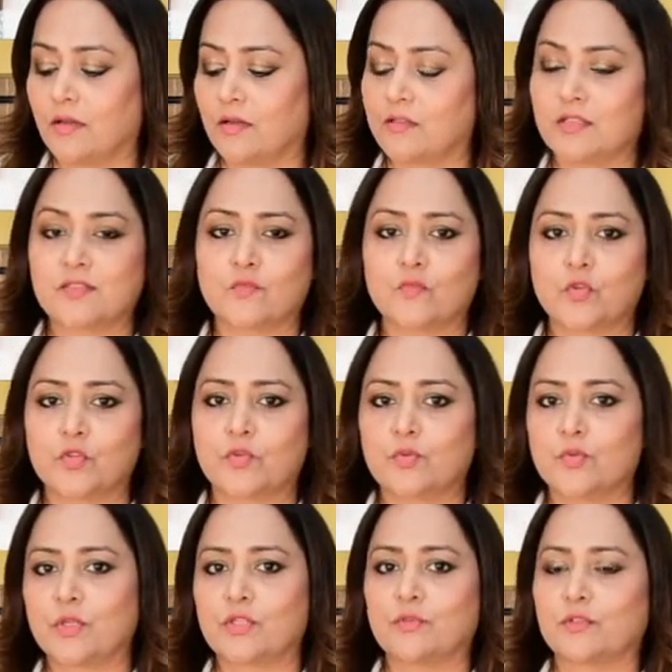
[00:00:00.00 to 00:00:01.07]
doesn't want to
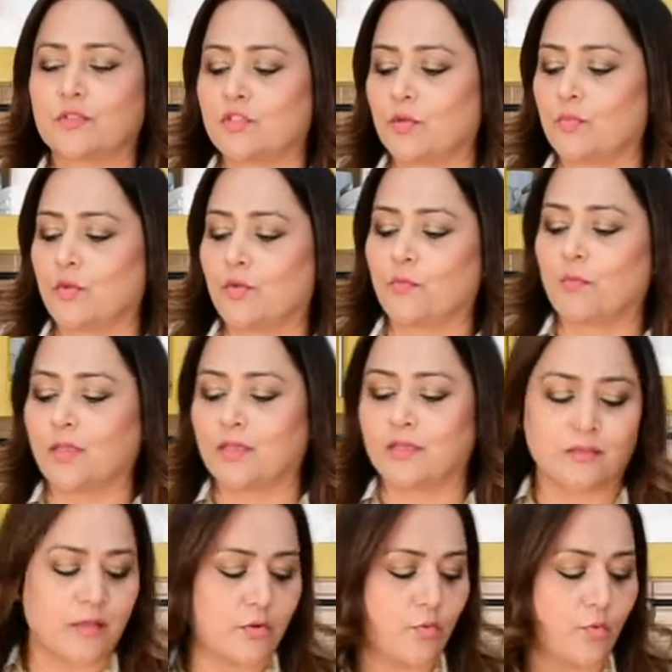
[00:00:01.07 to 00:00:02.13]
go into the trouble of making
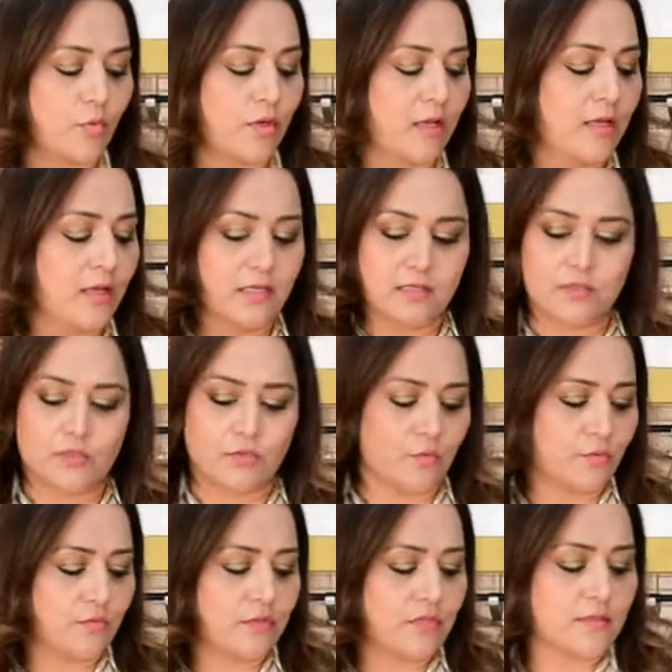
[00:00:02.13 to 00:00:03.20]
their own,
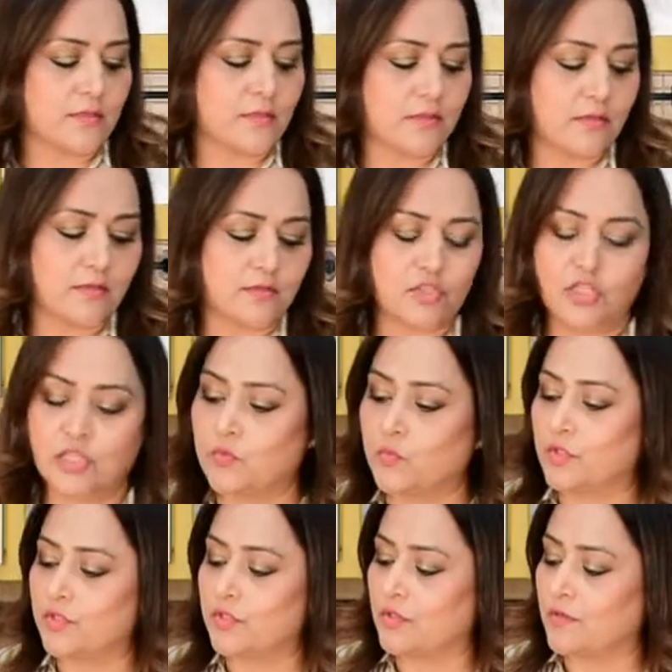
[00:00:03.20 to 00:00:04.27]
so this is a cheat
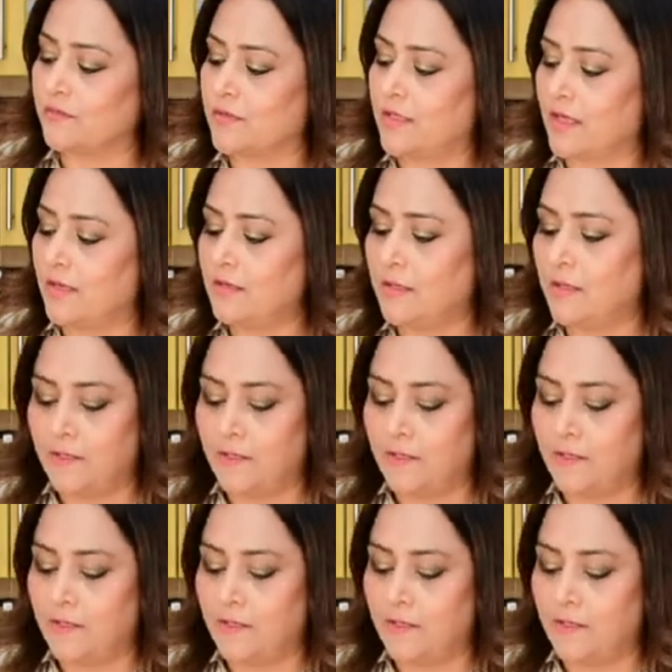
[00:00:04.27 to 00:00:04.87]
version of that.